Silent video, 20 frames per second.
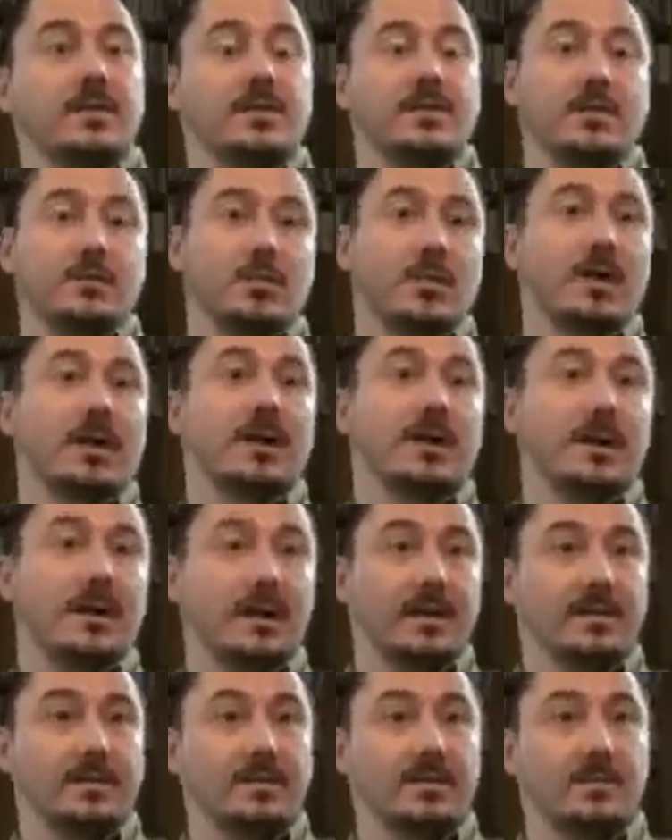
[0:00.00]
than you're bringing
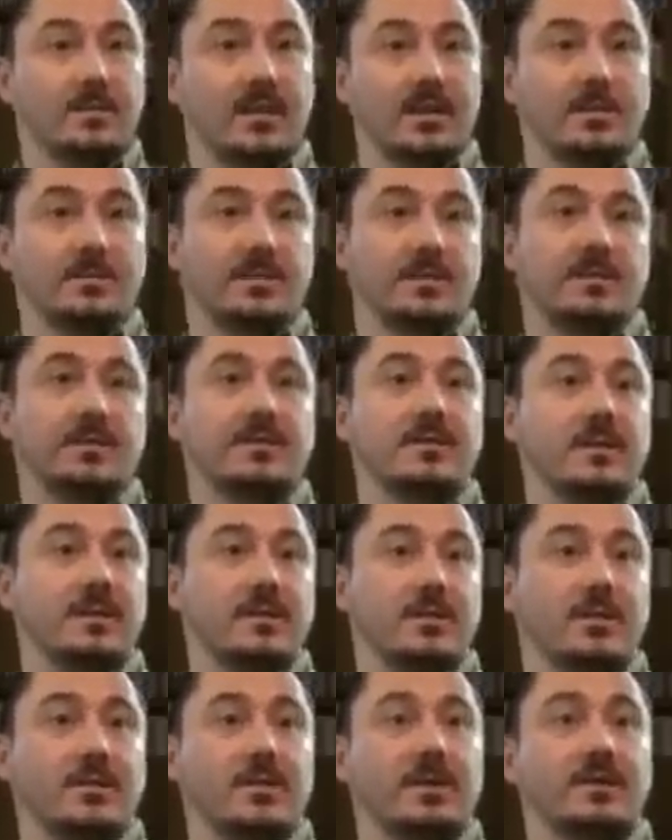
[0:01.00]
in, sometimes,
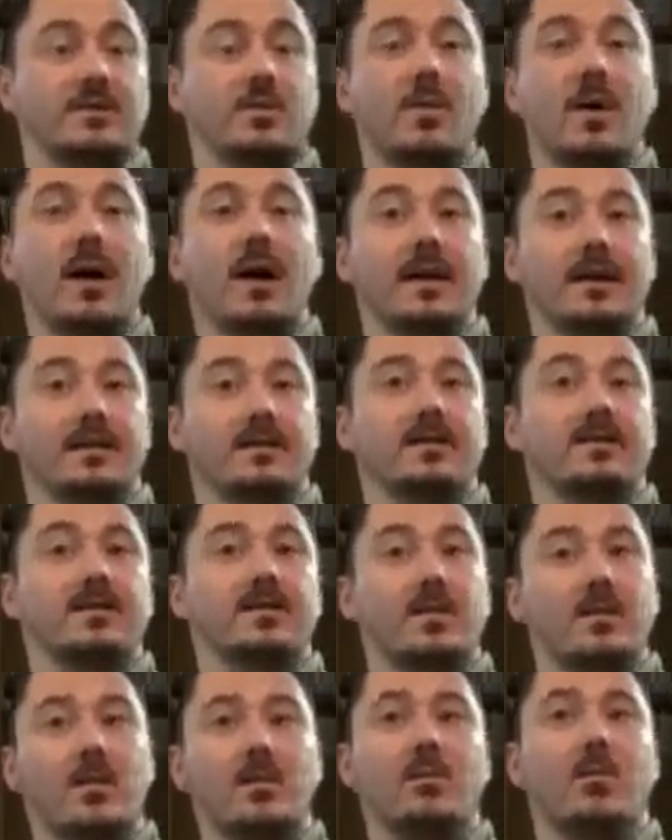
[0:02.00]
that's why it's
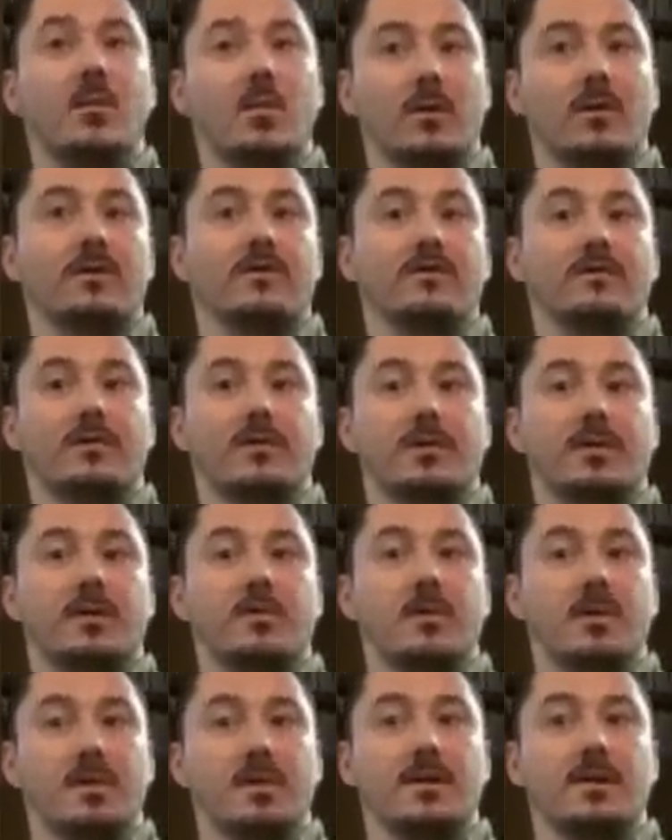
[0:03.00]
so important for
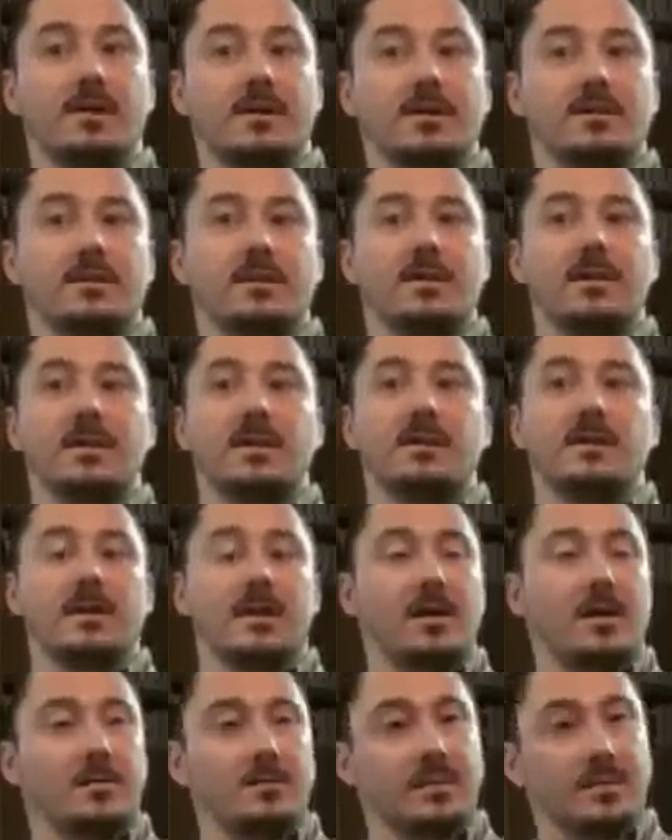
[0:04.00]
communities to
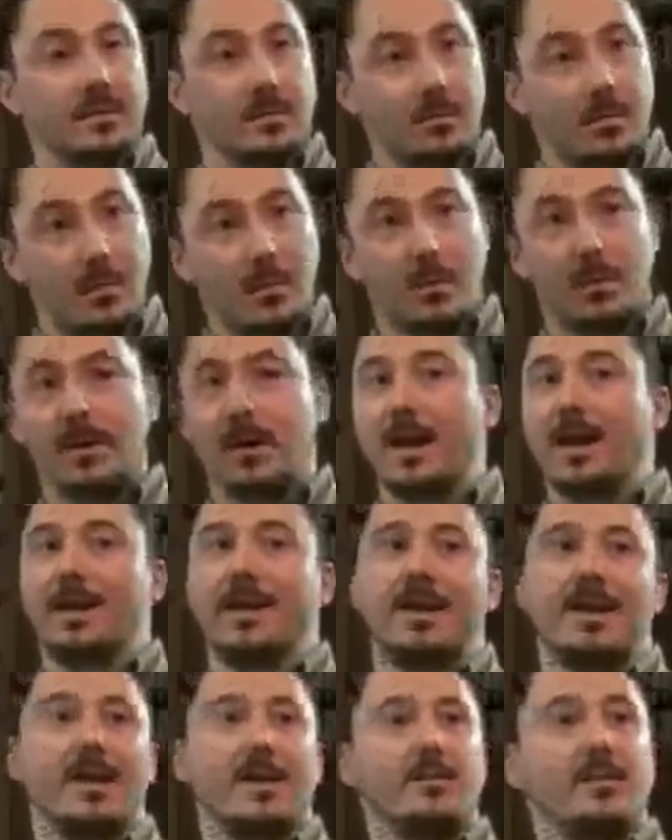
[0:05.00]
help support
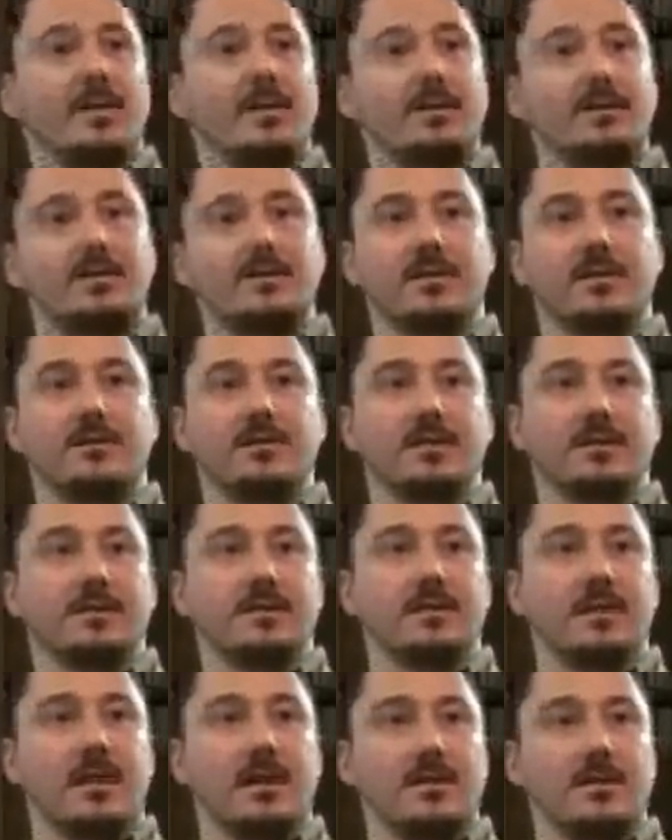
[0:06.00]
any ambulance
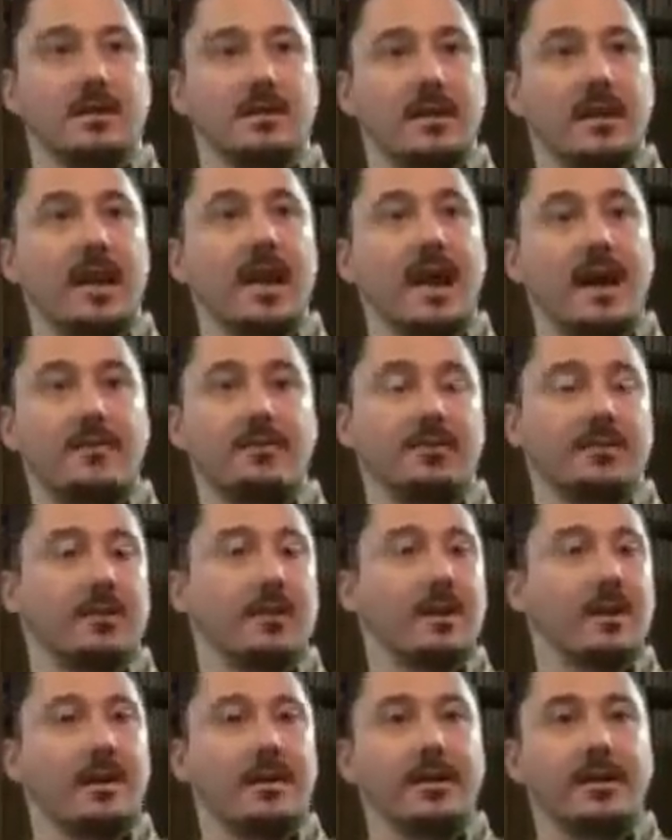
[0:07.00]
service that they have in
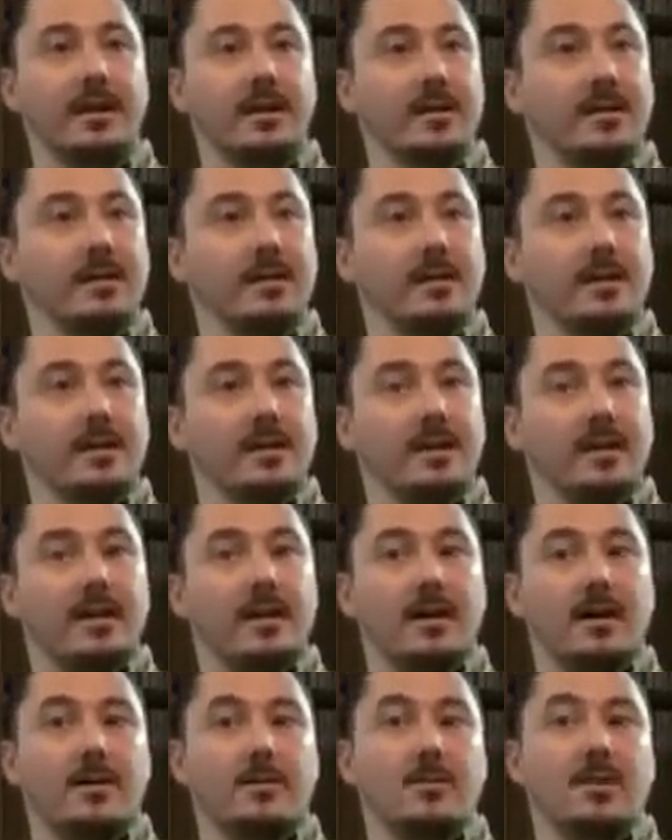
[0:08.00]
their area.
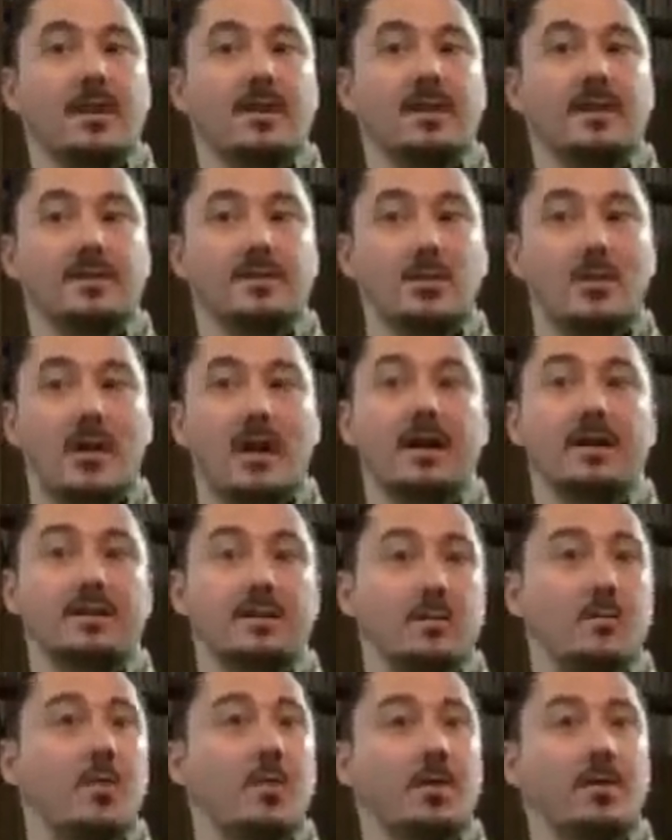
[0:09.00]
And that's why
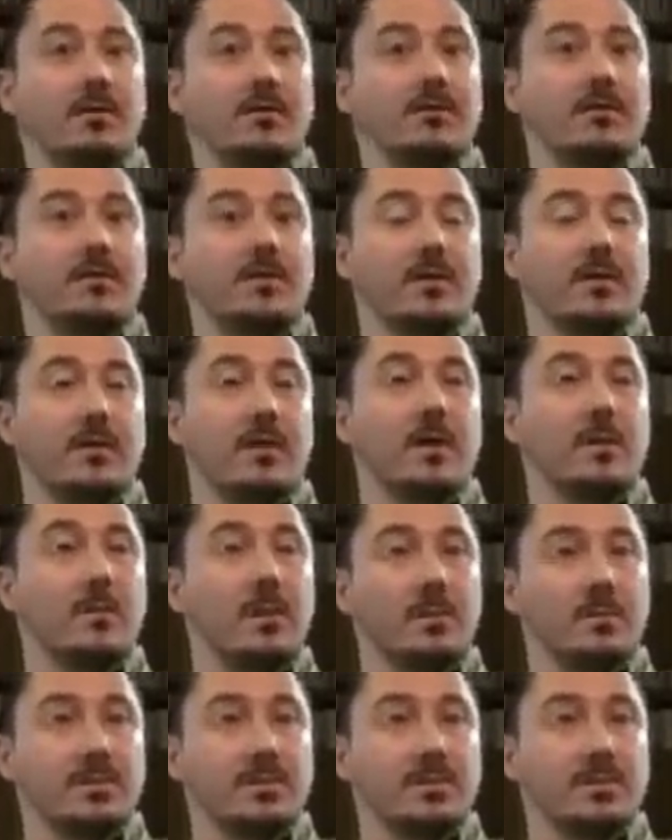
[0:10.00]
it's important for our